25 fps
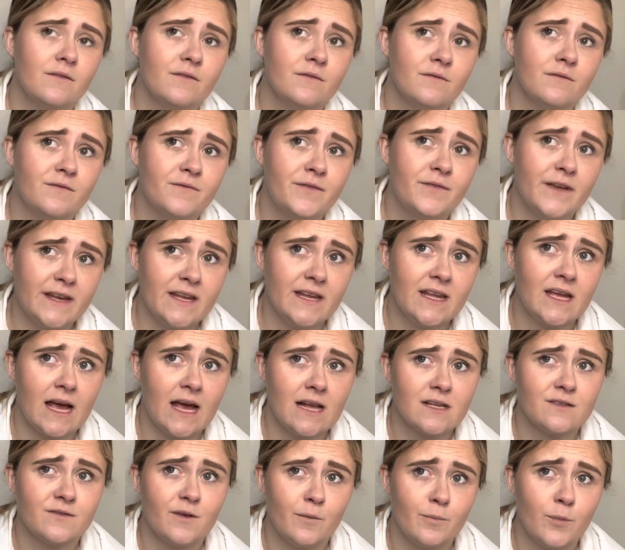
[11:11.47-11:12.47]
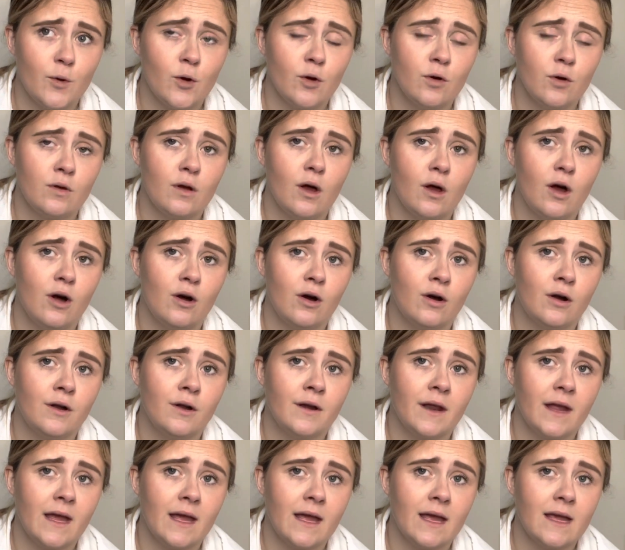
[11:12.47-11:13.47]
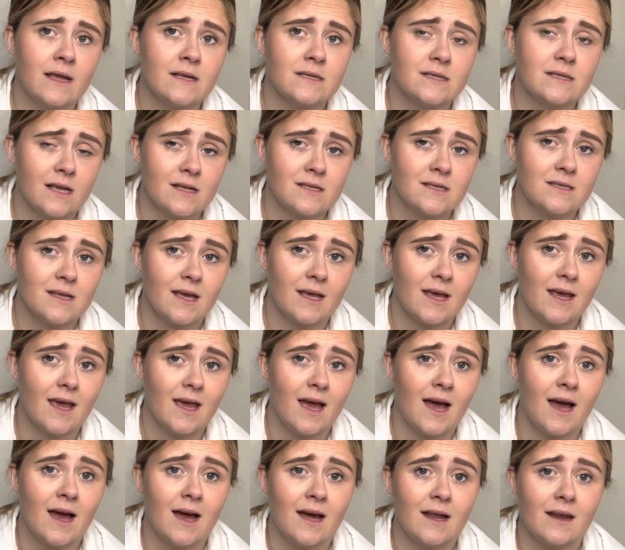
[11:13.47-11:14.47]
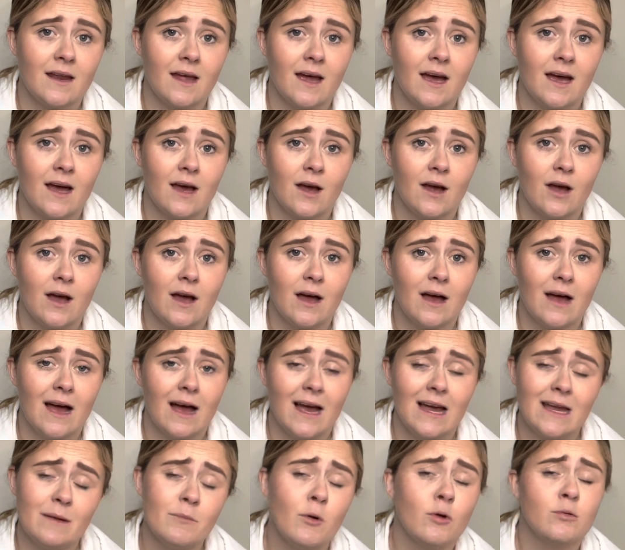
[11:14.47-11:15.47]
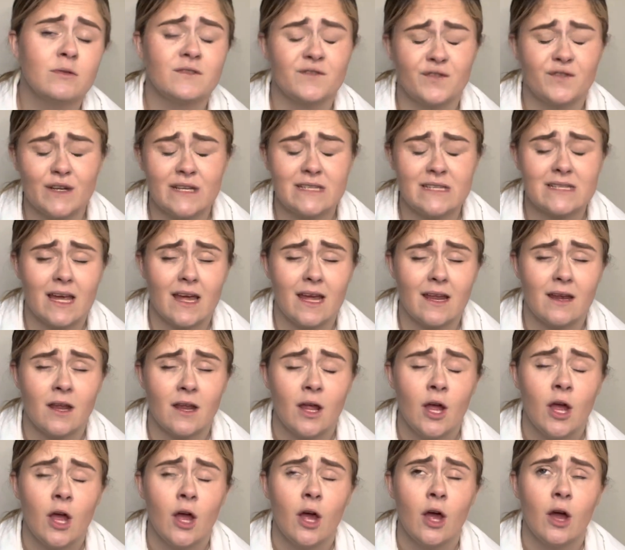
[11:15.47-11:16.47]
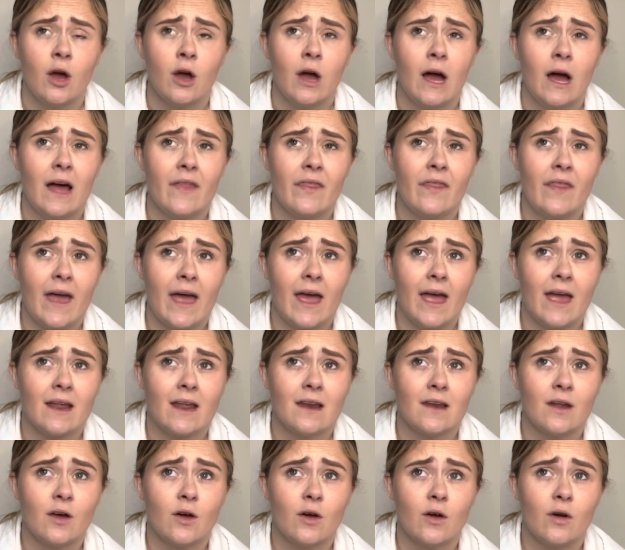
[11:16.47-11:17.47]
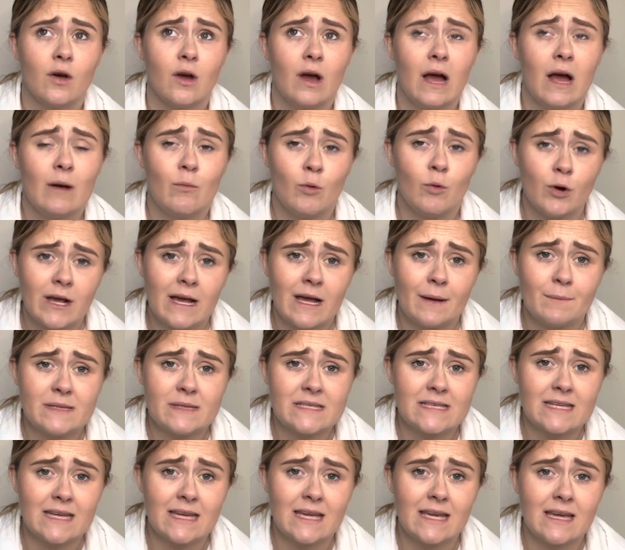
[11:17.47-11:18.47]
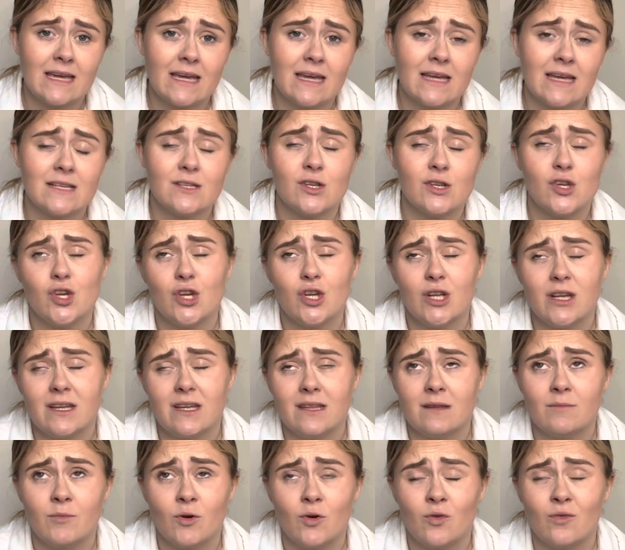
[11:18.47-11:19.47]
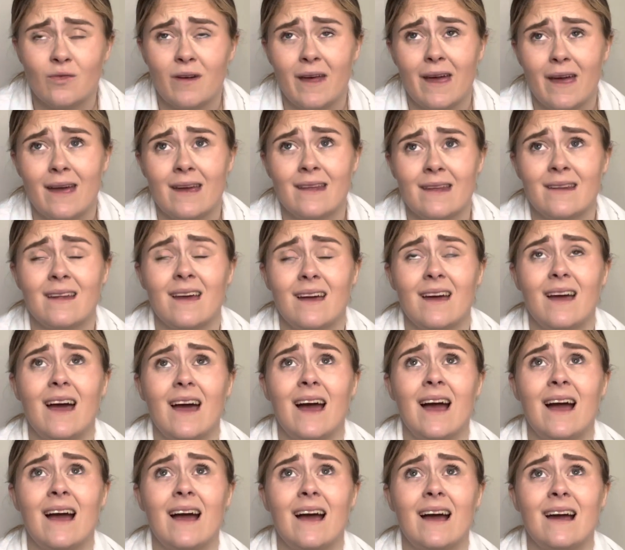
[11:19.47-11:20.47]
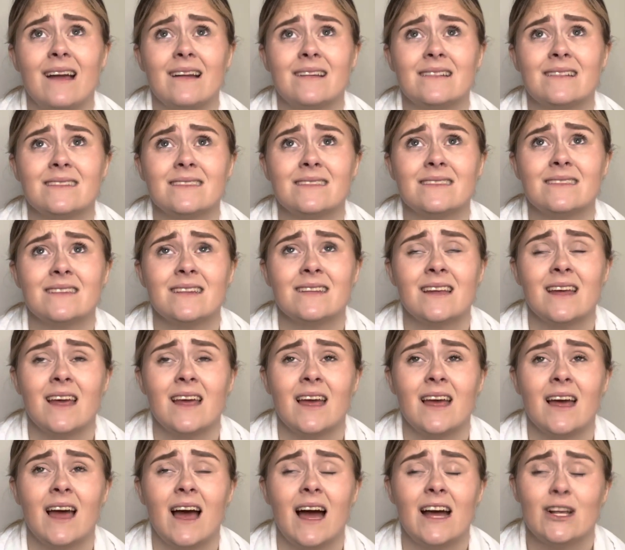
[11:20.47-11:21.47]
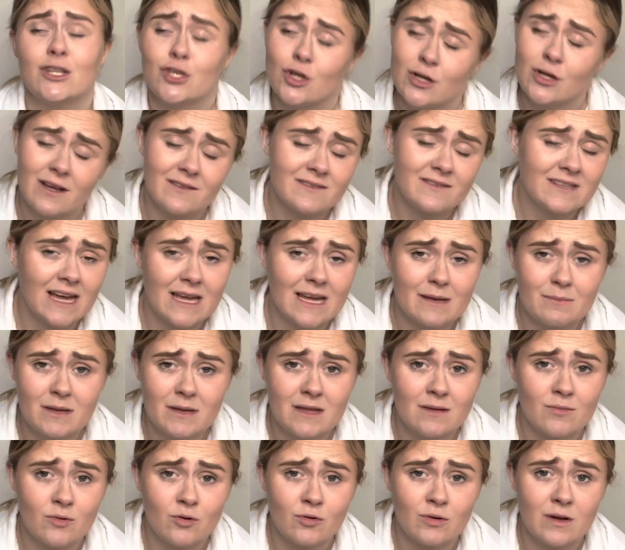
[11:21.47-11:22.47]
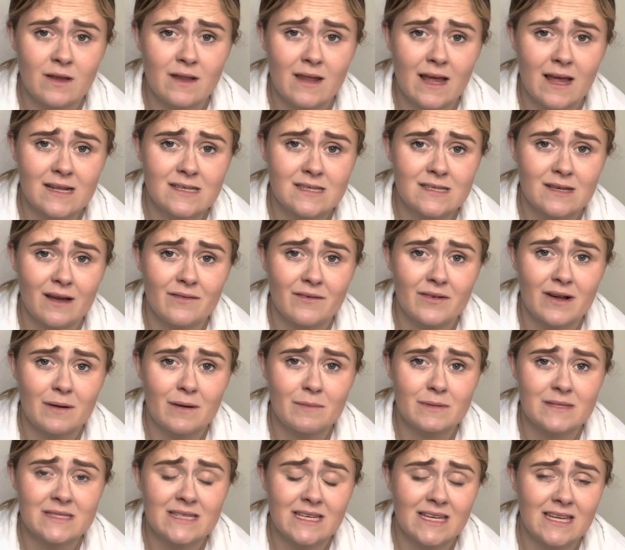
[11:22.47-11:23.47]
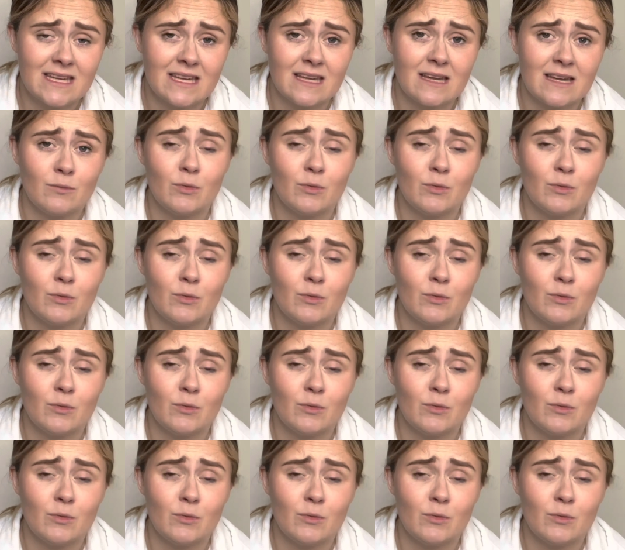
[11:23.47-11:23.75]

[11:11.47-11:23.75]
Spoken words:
Finley has football on a Sunday and I'm always freezing. And then I want a cup of tea. It's early in the morning and I don't have time in the morning then to have a cup of tea.